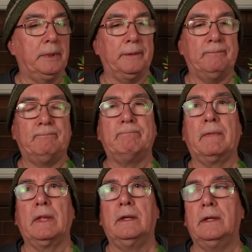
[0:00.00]
But
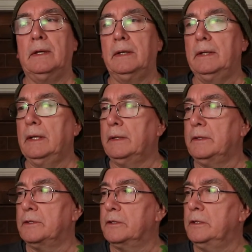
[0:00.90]
yeah,
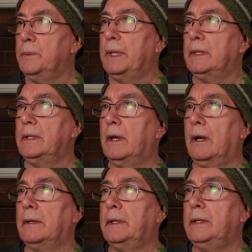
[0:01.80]
this is New England
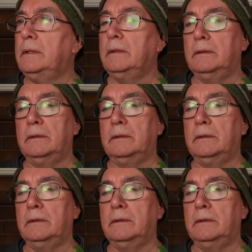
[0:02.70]
gardening.